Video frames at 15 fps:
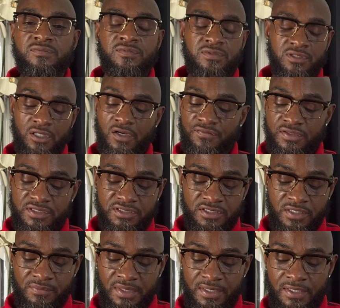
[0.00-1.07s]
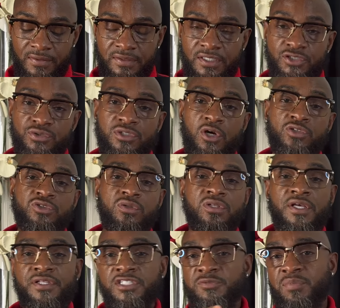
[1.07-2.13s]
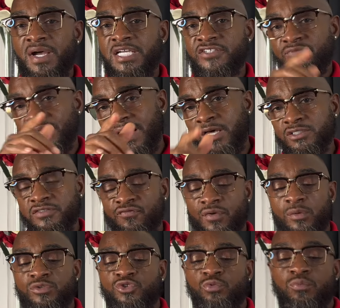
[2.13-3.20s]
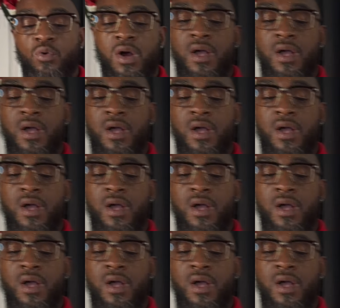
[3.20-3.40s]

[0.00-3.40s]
Love this scent, man. Get your nose on London Spice from the house of Fragrance Dubois.